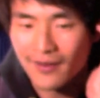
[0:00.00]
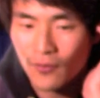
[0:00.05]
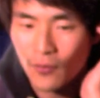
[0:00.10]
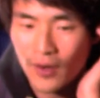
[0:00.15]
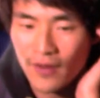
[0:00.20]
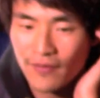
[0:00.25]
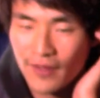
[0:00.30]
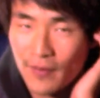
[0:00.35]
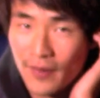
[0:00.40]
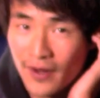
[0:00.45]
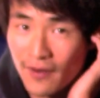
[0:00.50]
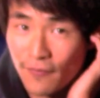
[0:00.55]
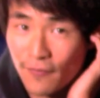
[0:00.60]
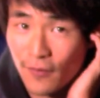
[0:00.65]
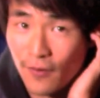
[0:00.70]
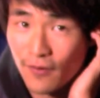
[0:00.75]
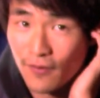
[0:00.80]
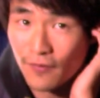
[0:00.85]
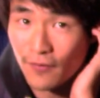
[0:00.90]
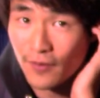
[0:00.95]
What have they been
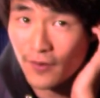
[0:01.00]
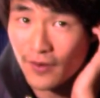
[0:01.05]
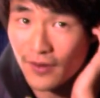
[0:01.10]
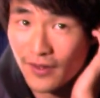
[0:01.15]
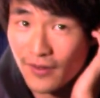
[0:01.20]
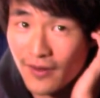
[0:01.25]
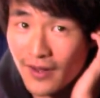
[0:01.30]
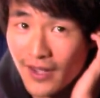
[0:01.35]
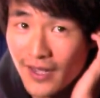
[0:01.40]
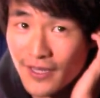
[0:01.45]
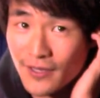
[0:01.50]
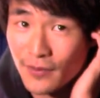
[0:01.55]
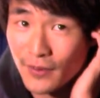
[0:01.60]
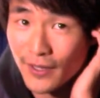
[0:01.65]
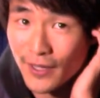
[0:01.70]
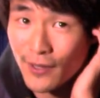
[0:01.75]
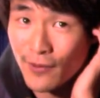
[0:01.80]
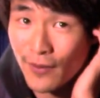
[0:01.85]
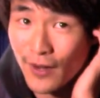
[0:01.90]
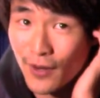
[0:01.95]
for you guys
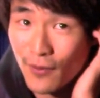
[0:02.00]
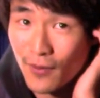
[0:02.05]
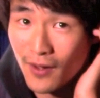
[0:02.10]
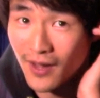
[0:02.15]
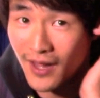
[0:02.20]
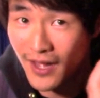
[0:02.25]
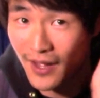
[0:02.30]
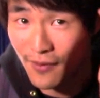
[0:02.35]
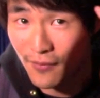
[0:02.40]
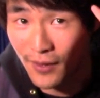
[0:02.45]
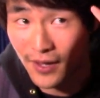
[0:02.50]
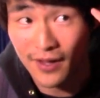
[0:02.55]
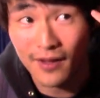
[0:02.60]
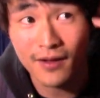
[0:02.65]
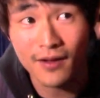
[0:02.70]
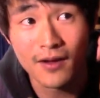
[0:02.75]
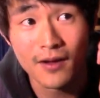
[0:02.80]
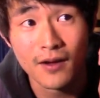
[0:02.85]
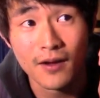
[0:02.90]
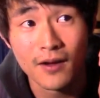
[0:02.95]
really quick? Well,
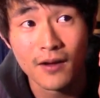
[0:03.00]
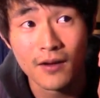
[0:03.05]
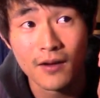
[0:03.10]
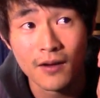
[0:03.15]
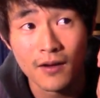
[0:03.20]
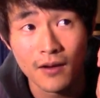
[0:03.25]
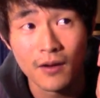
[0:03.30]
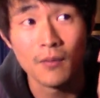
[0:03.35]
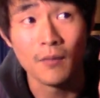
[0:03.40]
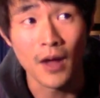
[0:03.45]
Mount Weather.